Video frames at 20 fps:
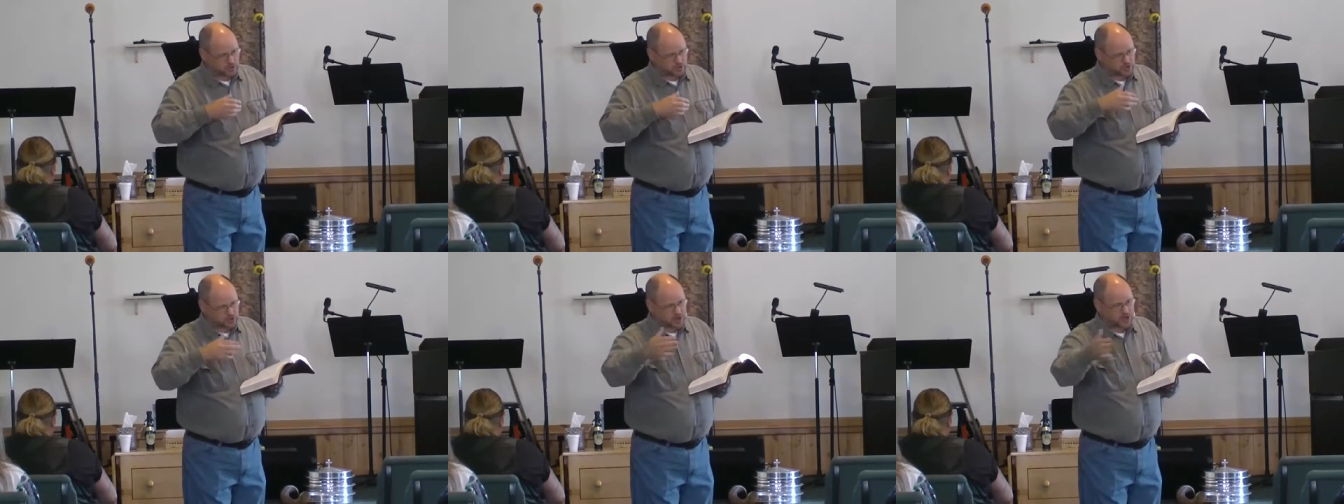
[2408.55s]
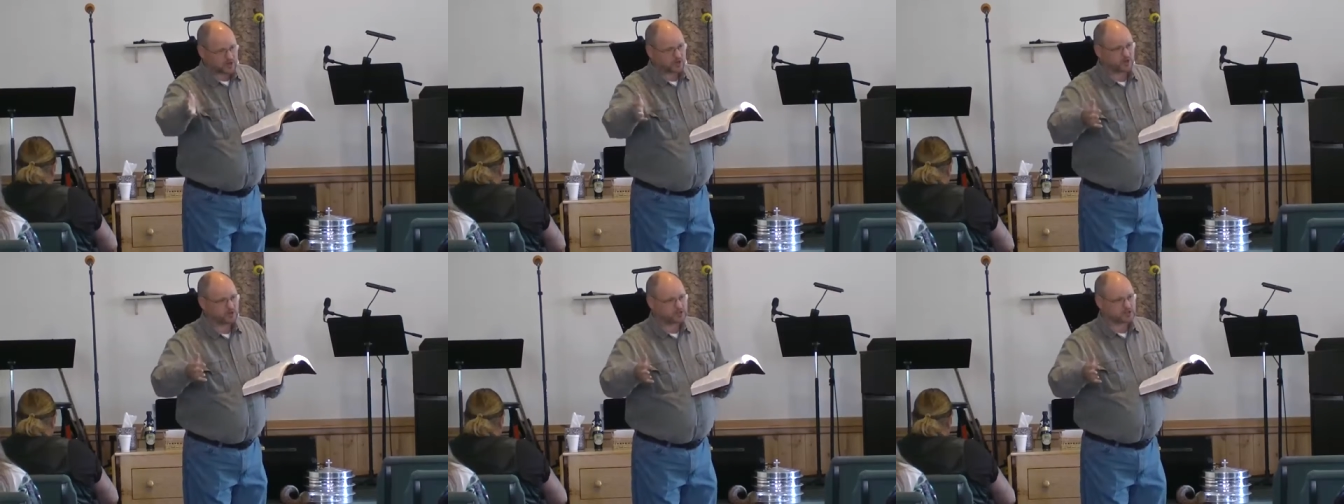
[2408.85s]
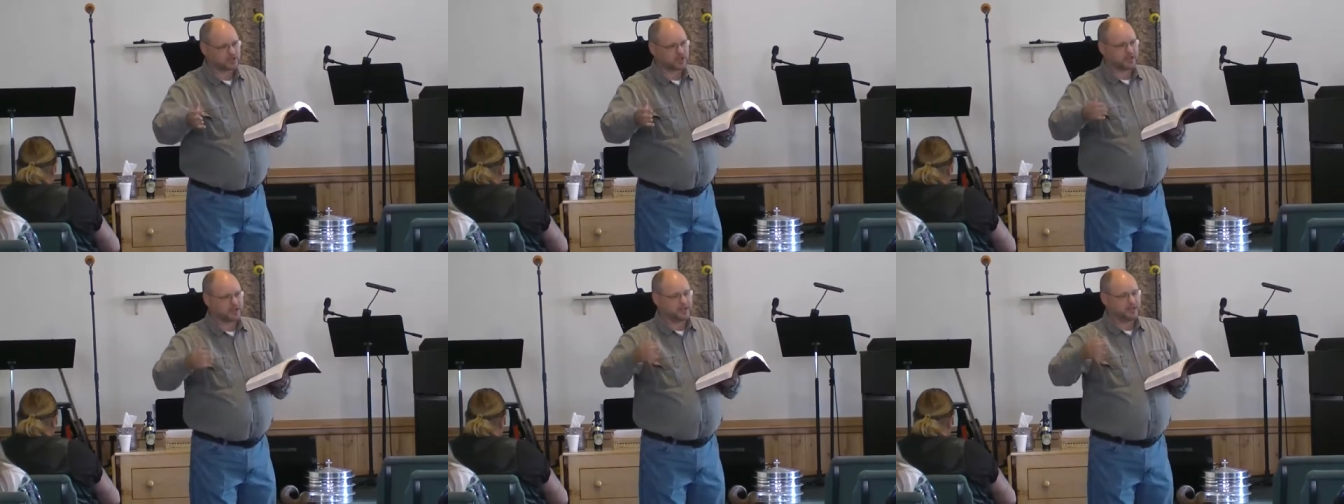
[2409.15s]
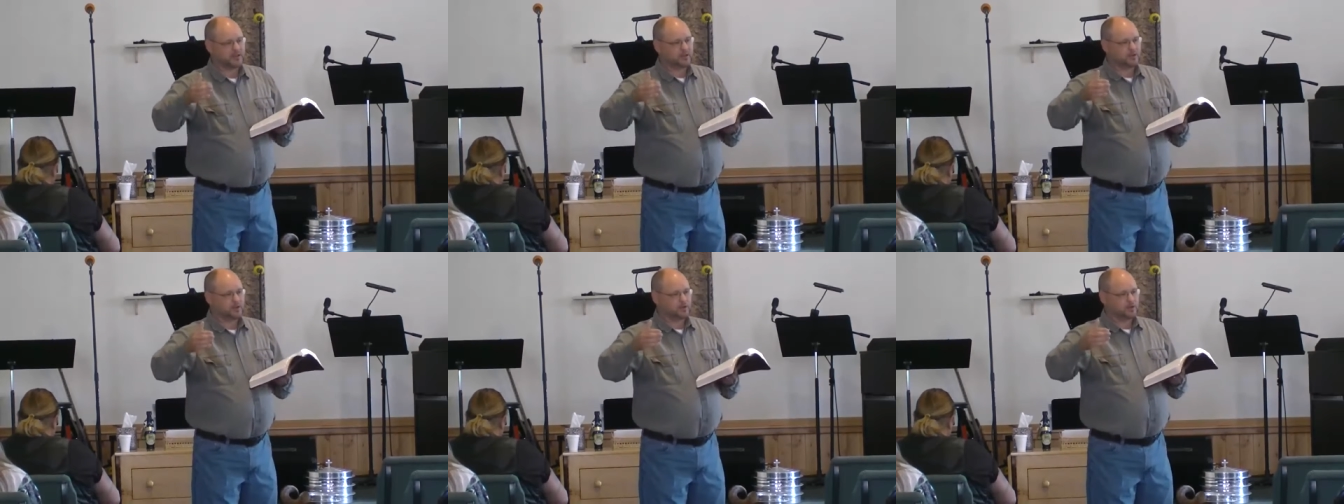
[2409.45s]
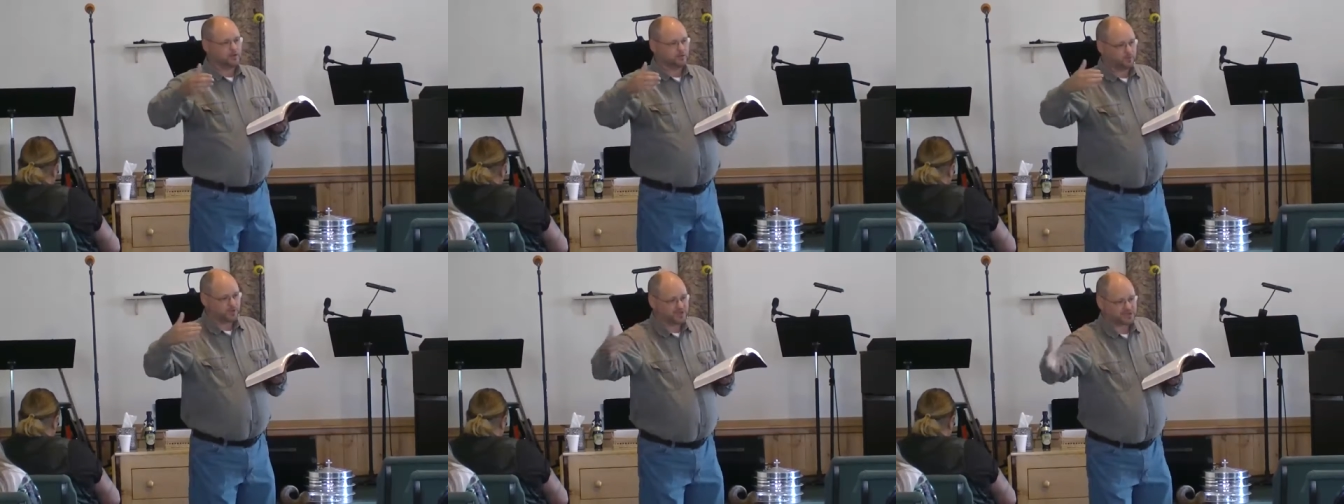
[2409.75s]
generously
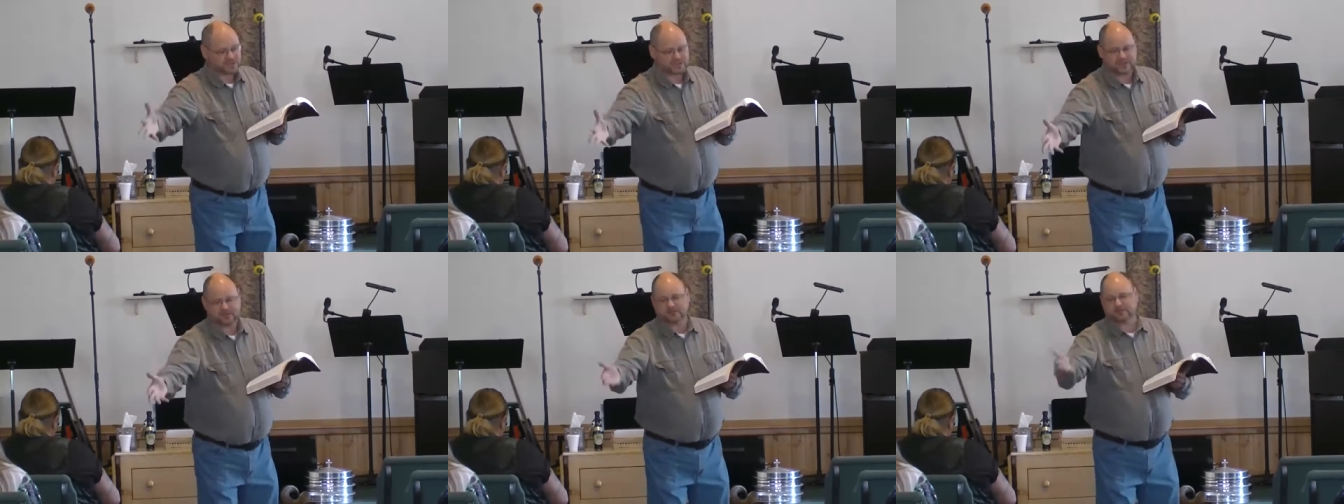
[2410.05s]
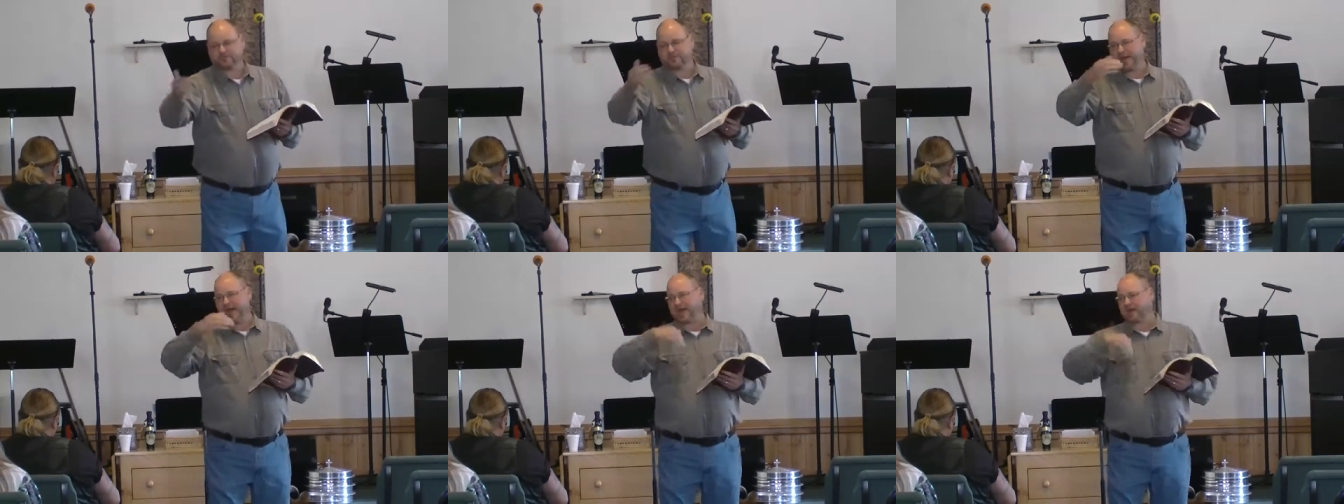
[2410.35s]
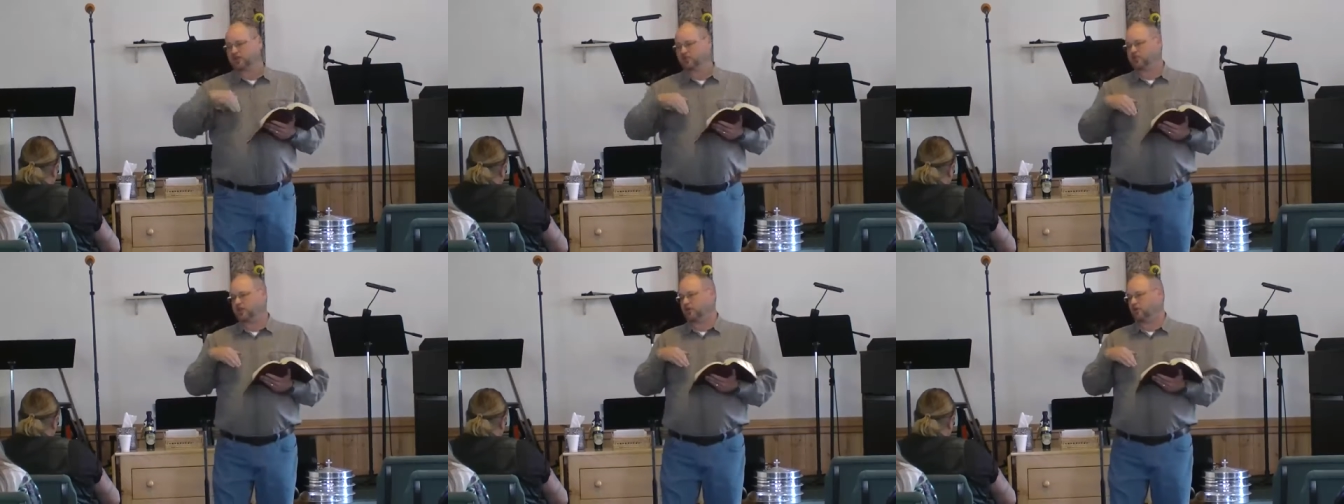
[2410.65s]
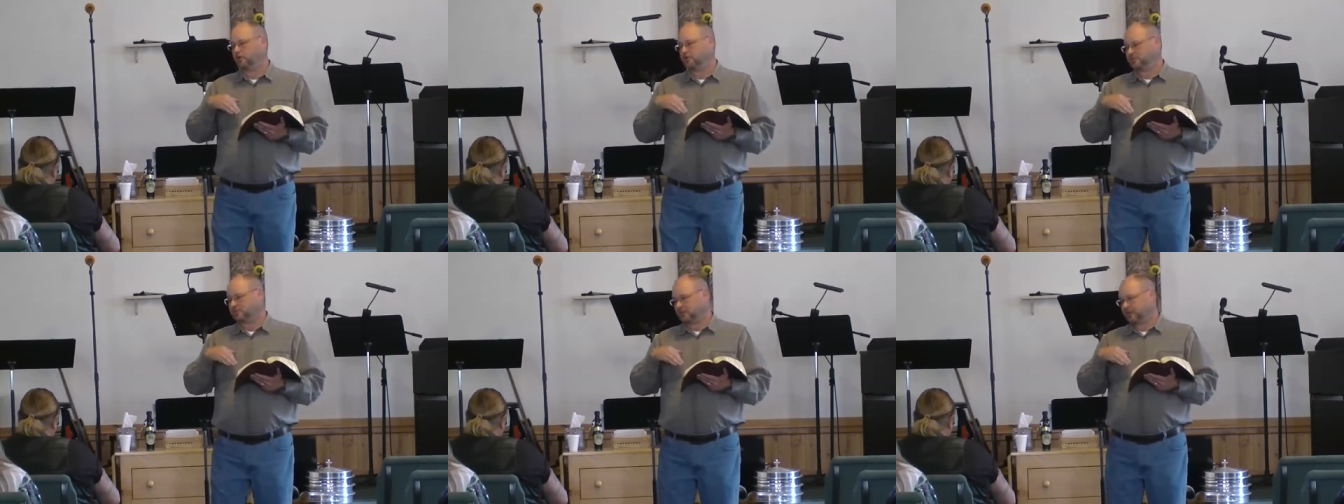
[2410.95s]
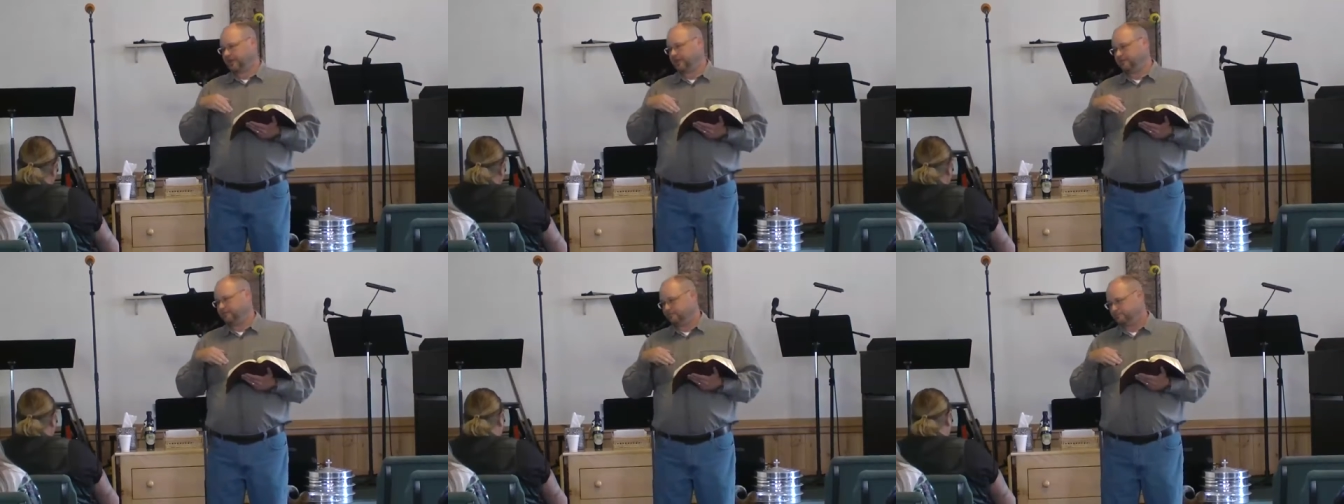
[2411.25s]
receives back
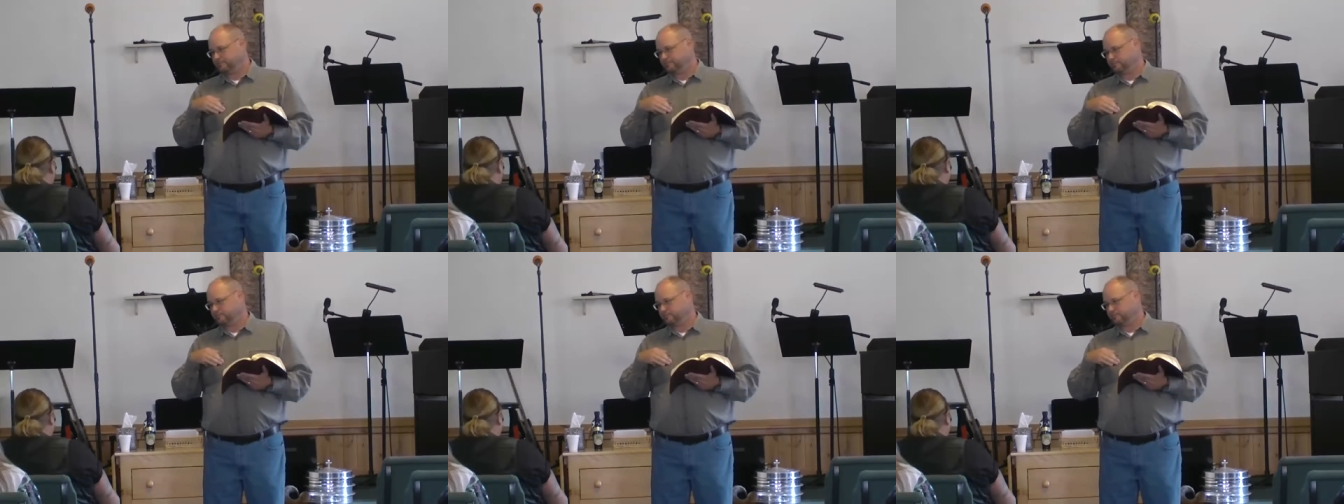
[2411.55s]
generously.